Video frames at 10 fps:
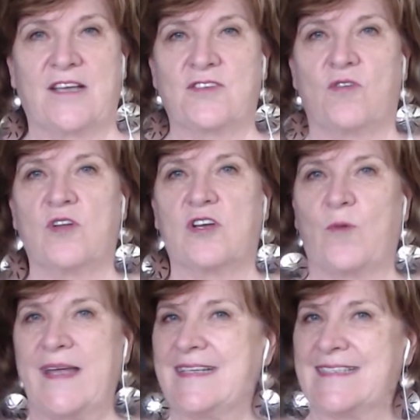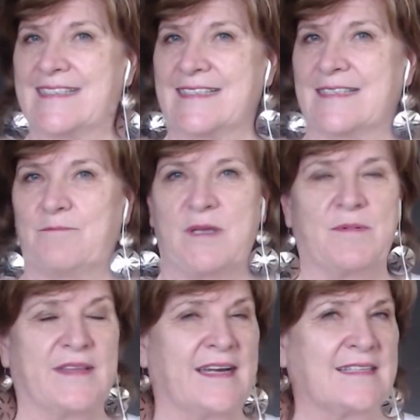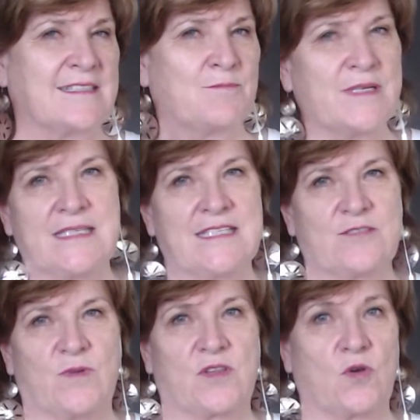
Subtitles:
Those are all acquaintances and people that I did business with